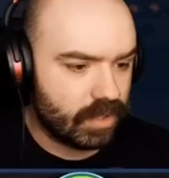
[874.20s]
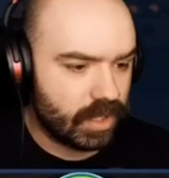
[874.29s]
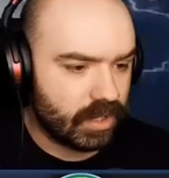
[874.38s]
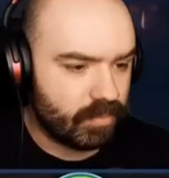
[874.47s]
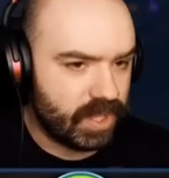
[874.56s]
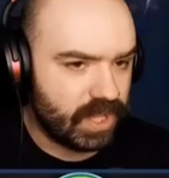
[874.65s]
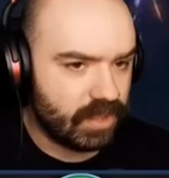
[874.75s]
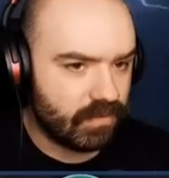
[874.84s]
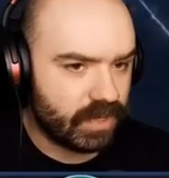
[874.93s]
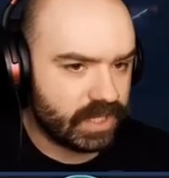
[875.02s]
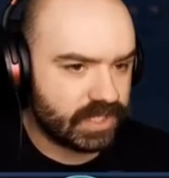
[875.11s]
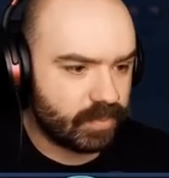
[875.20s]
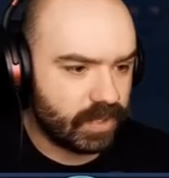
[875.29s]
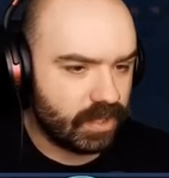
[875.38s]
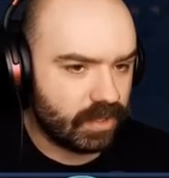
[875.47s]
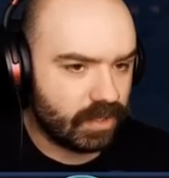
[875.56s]
I can pin the
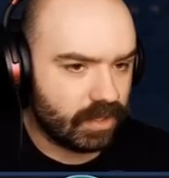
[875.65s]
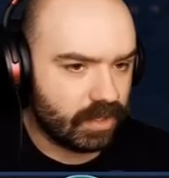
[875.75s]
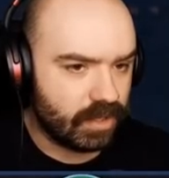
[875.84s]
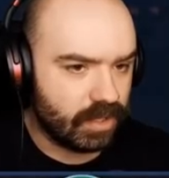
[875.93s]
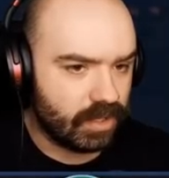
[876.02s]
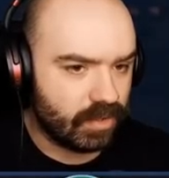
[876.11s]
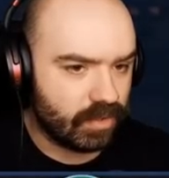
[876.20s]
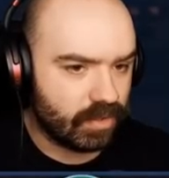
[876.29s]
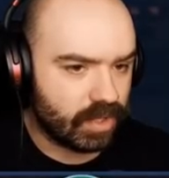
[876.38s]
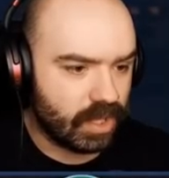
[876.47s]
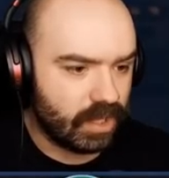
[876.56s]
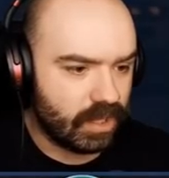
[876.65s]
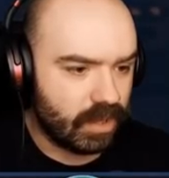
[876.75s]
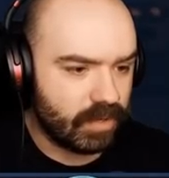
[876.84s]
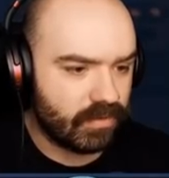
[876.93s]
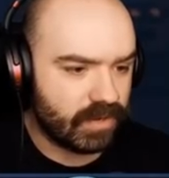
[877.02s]
recipe. Ah, there you go. Okay,
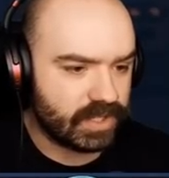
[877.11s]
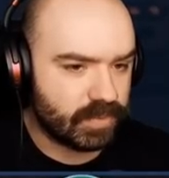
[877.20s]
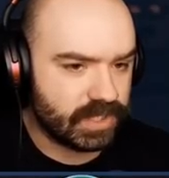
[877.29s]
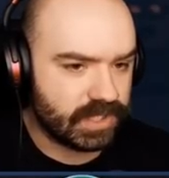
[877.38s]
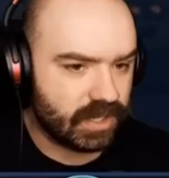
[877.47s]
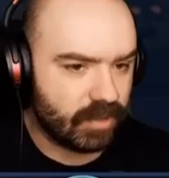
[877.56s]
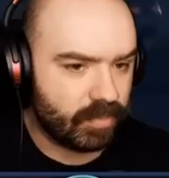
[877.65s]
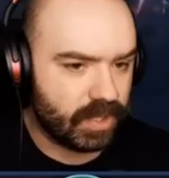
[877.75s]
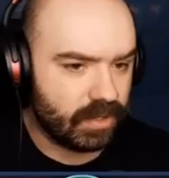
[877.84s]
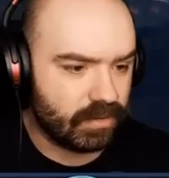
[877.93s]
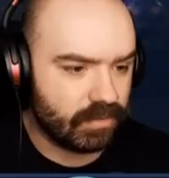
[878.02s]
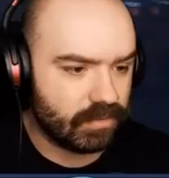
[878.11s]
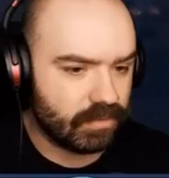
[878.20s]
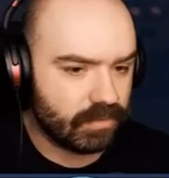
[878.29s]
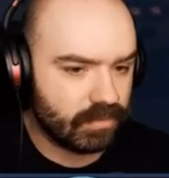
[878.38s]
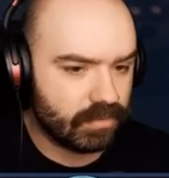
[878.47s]
how many recipes can I pin?
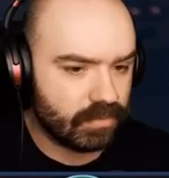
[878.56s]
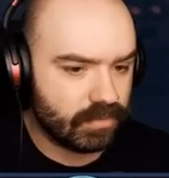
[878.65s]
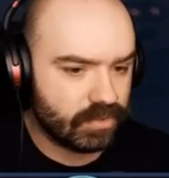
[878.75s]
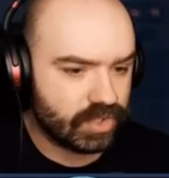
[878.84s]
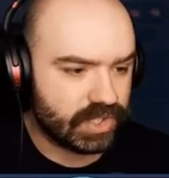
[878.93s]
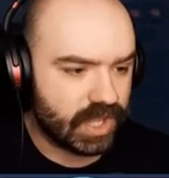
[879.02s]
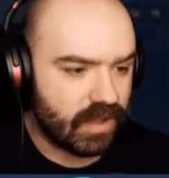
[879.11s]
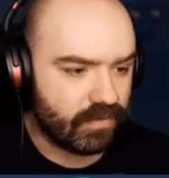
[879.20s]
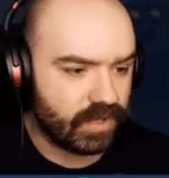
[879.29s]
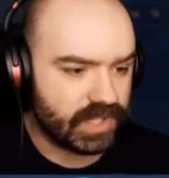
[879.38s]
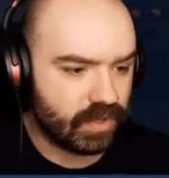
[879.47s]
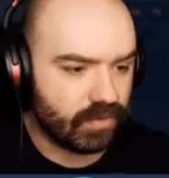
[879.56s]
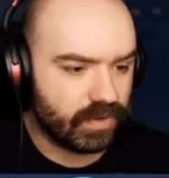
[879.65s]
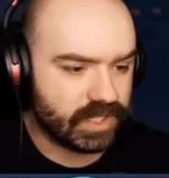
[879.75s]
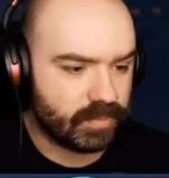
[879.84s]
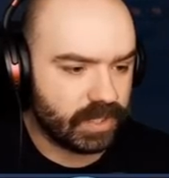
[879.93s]
Just every single
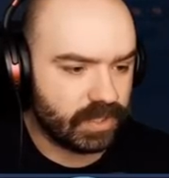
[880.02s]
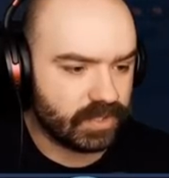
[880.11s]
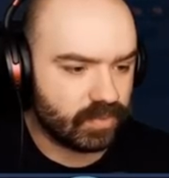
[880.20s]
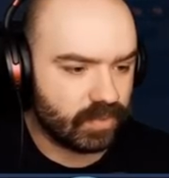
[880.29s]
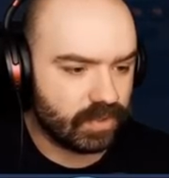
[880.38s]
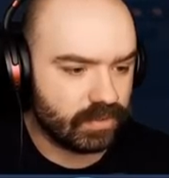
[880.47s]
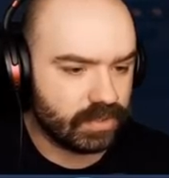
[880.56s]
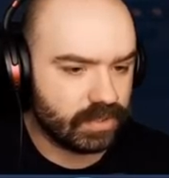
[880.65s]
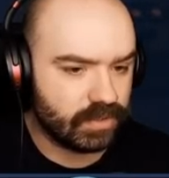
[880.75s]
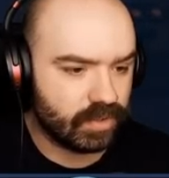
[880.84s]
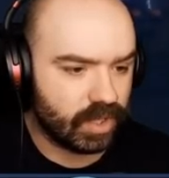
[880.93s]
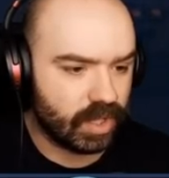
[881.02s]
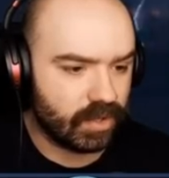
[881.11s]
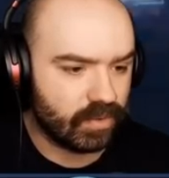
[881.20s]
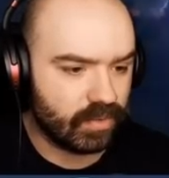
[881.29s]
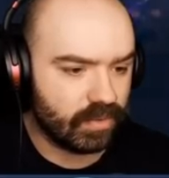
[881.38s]
recipe in this world?
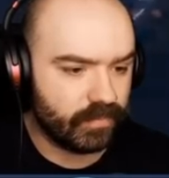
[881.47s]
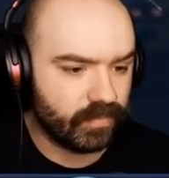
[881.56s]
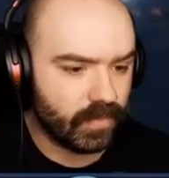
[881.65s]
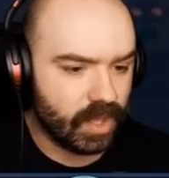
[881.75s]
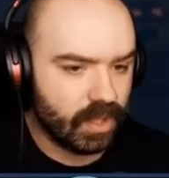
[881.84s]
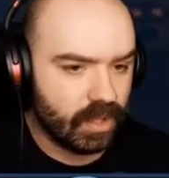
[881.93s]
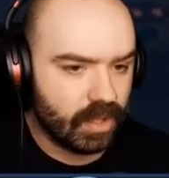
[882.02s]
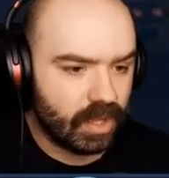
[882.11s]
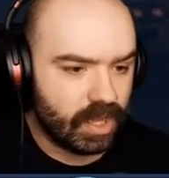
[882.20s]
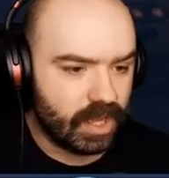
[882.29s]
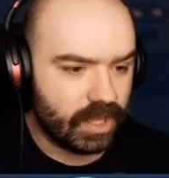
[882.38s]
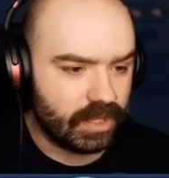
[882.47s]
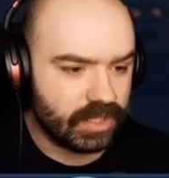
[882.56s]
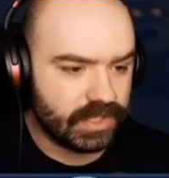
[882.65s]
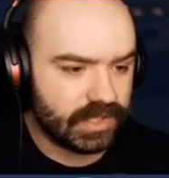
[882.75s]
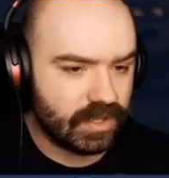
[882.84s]
Okay, cool. Uh,
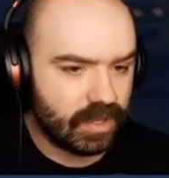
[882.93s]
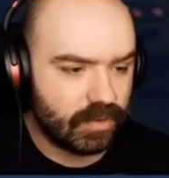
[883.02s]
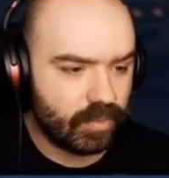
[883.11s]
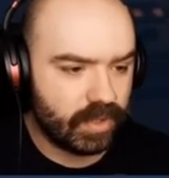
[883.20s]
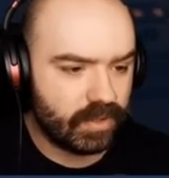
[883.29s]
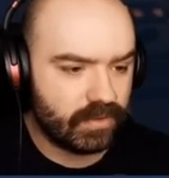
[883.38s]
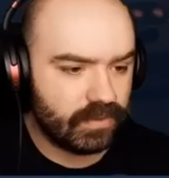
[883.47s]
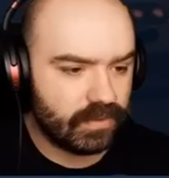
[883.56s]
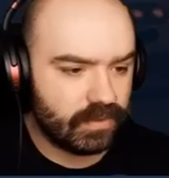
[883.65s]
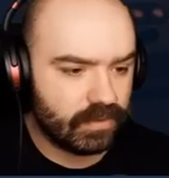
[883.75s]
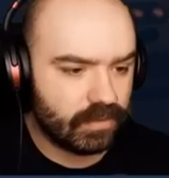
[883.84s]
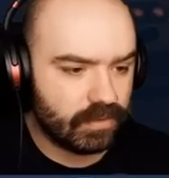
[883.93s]
let's start with